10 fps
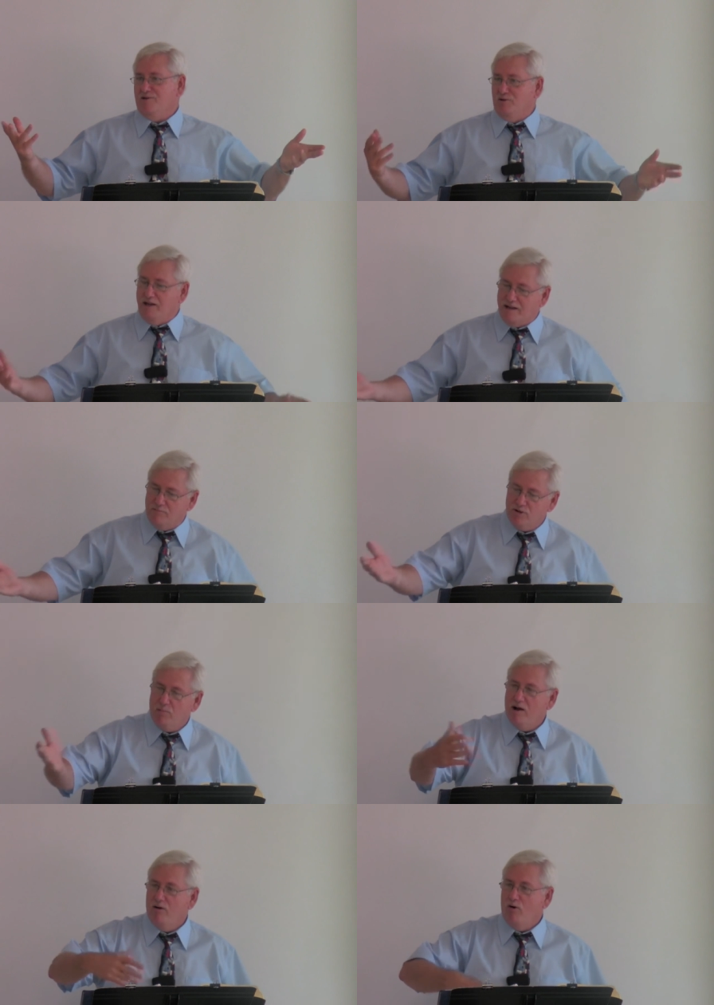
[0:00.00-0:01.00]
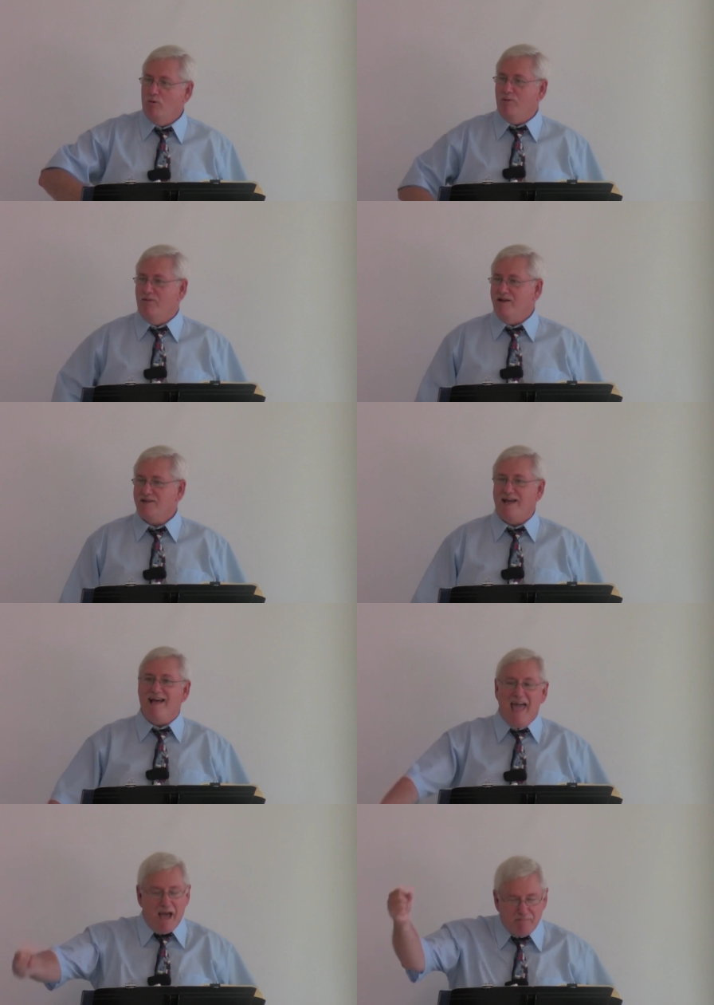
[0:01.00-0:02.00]
So they come to my home, and they say,
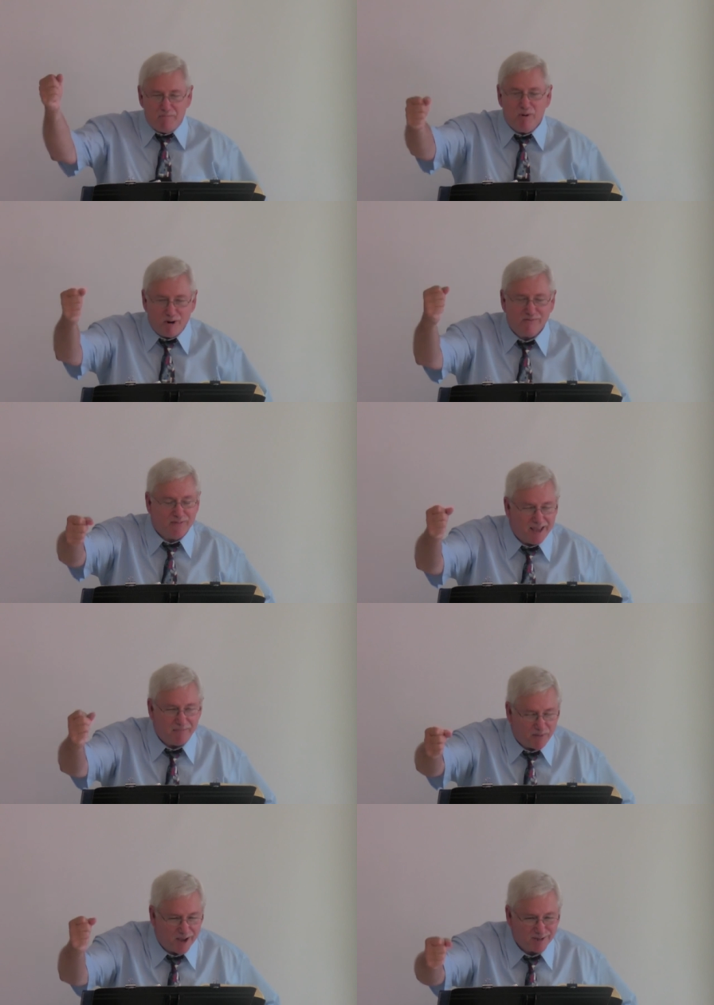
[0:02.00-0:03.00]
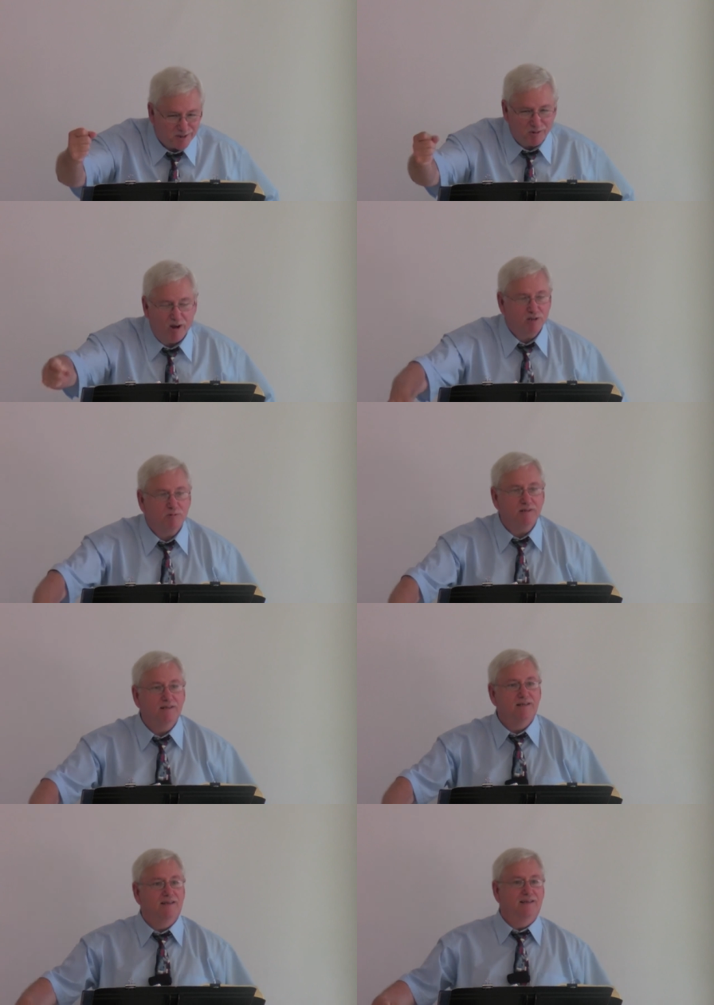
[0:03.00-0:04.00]
hey, happy birthday, Pastor
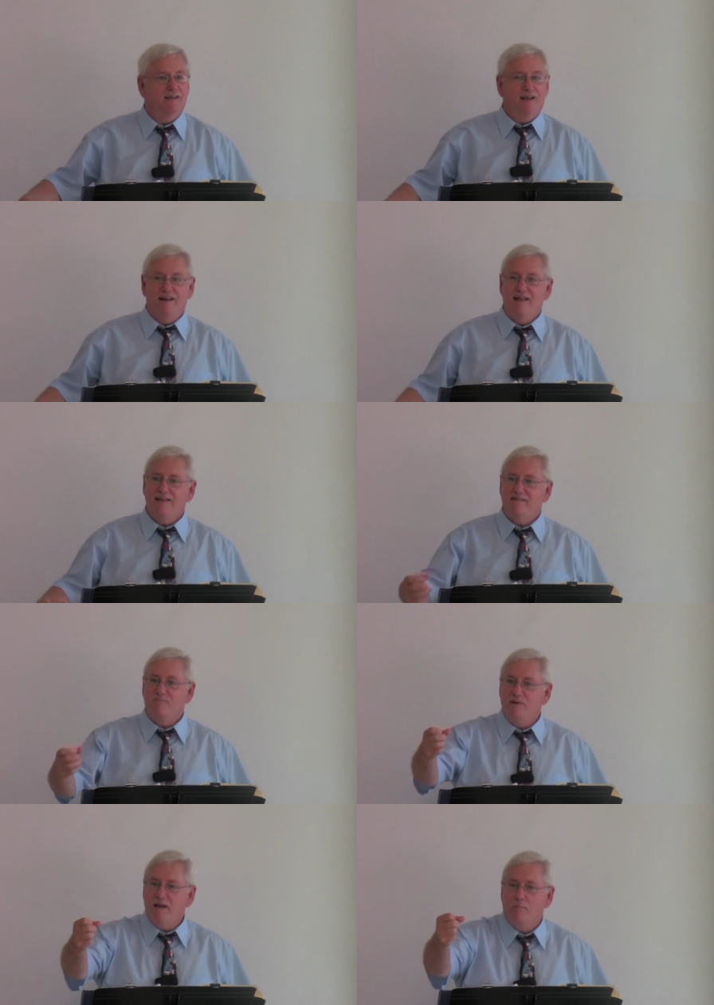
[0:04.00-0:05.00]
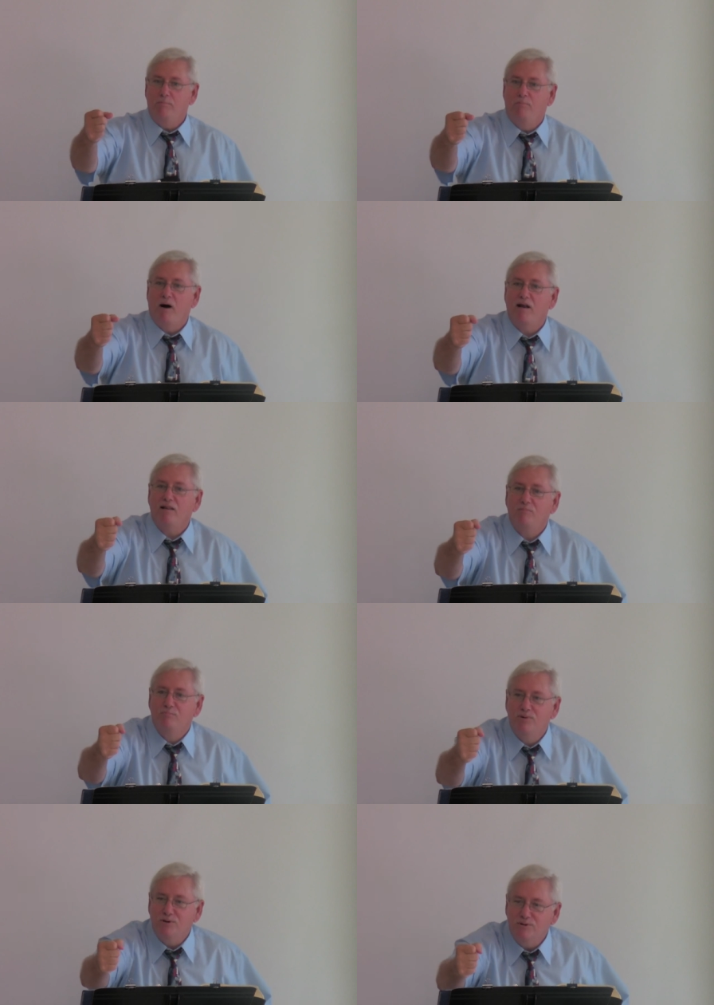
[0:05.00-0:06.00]
Crossman. And they give me a bottle
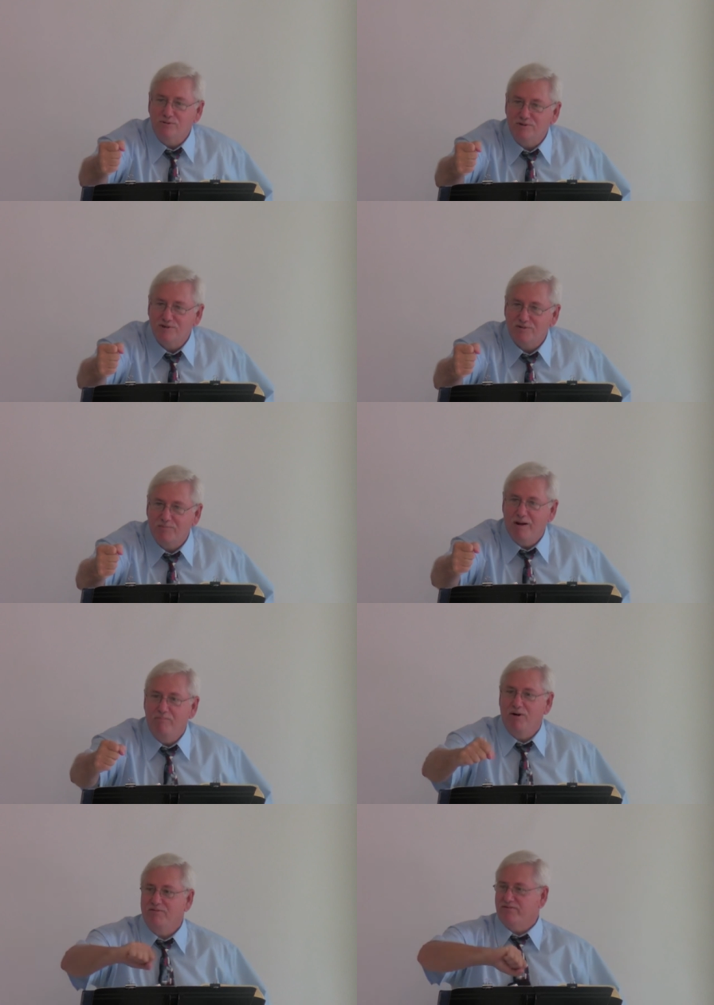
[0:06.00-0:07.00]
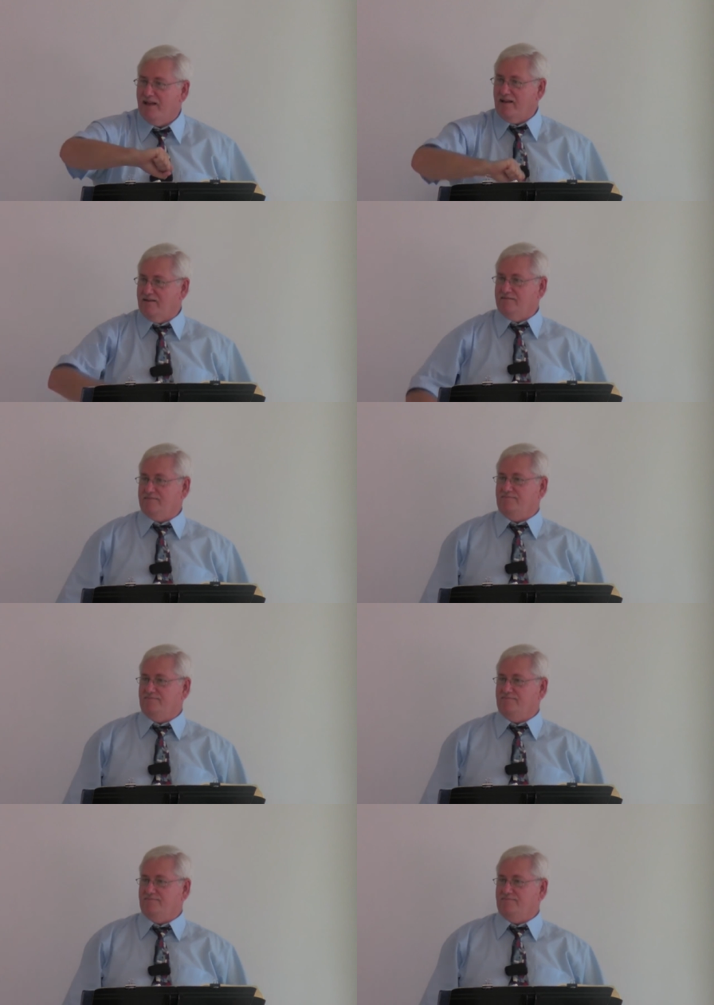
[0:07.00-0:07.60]
of booze for my birthday.